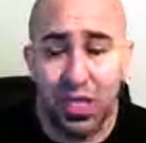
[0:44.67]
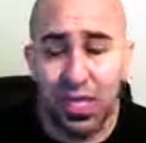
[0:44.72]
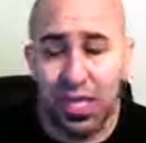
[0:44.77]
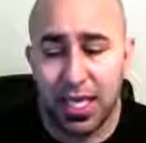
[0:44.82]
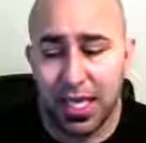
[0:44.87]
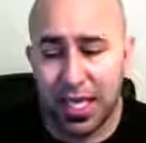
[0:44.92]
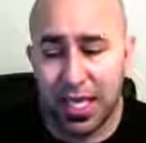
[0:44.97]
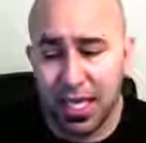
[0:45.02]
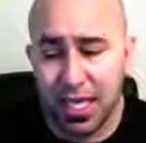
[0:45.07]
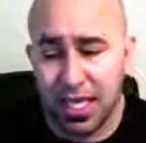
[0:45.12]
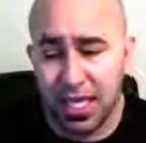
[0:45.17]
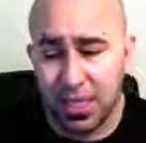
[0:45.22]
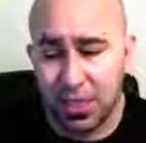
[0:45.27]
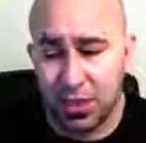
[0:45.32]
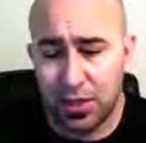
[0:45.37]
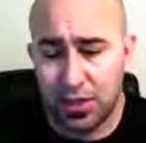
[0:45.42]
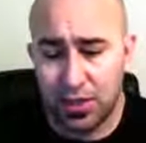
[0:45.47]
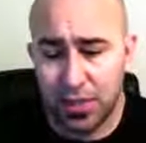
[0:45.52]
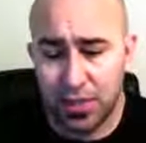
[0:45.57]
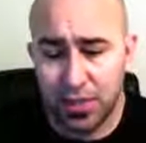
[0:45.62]
And you
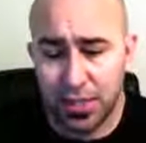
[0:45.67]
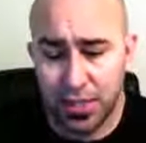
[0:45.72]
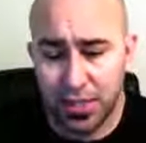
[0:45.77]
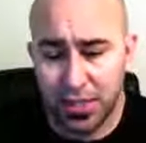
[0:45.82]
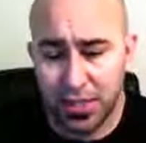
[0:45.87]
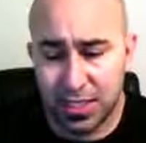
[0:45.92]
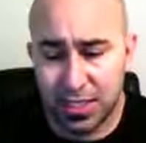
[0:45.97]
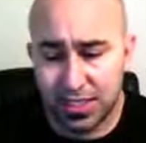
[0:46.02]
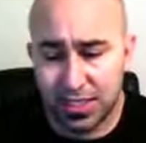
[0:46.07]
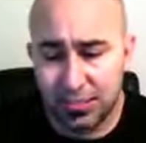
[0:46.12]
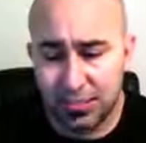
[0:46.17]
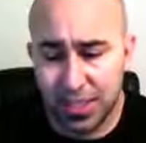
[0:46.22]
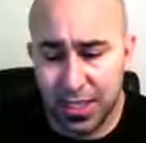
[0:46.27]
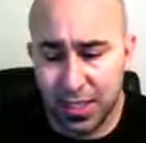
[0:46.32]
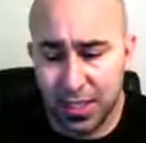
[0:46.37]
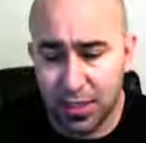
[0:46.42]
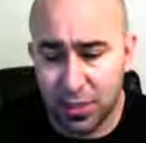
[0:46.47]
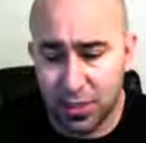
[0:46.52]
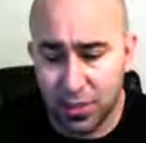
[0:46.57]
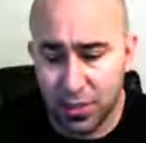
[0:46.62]
know,
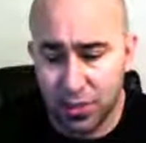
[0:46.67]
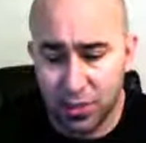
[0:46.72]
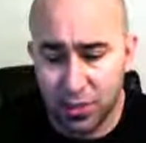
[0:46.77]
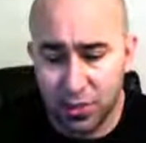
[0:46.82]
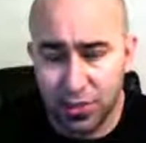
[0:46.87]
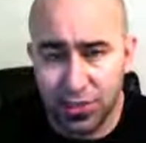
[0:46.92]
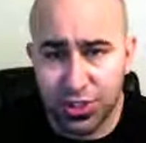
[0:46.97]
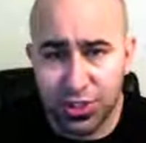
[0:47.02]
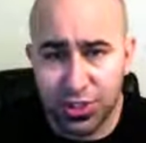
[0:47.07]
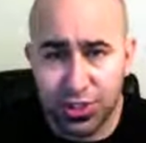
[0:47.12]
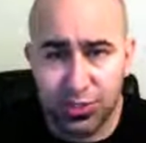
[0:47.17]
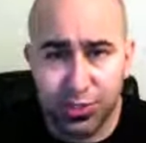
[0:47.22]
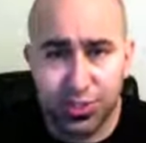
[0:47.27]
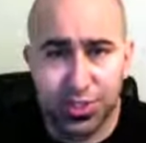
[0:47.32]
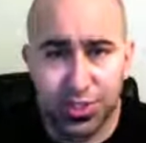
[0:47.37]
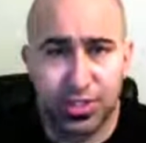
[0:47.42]
long story short,